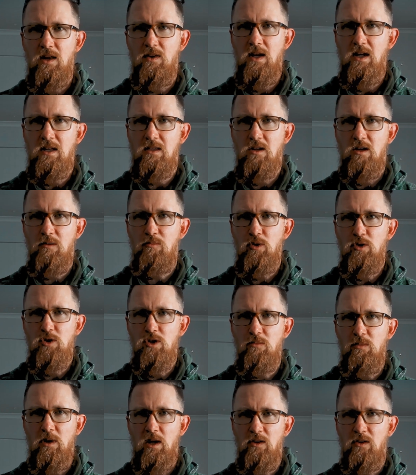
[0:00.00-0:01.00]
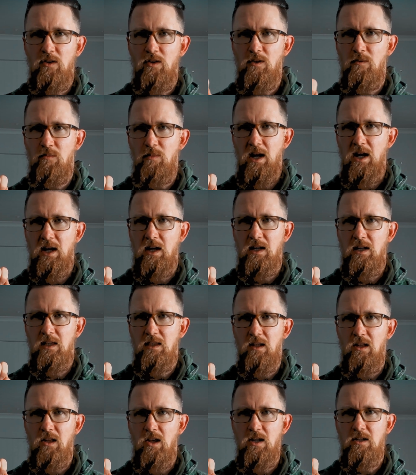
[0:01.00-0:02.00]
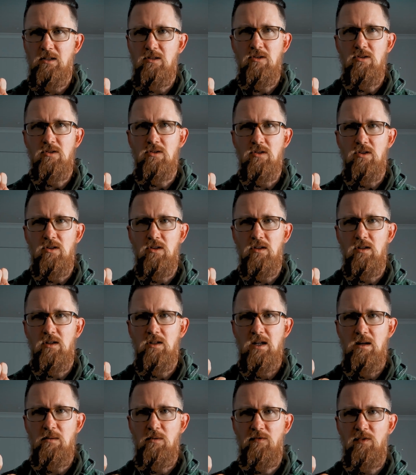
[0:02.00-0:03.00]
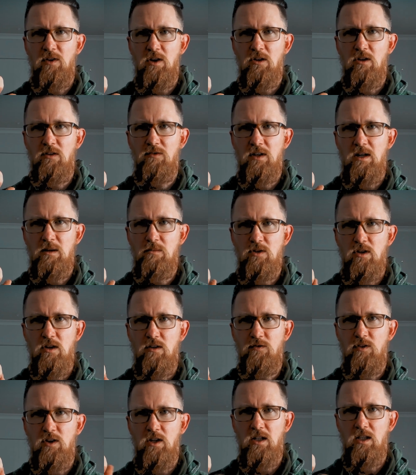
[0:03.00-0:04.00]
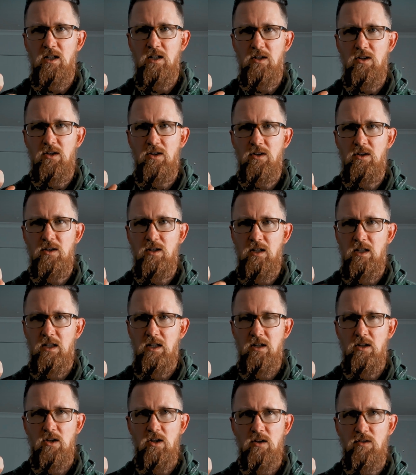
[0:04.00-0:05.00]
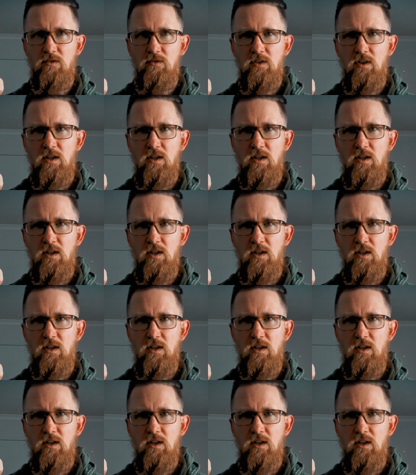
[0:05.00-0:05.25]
that's I push the button on the back and the light turns on. I take my finger off, it comes off. I click it on, I click it off.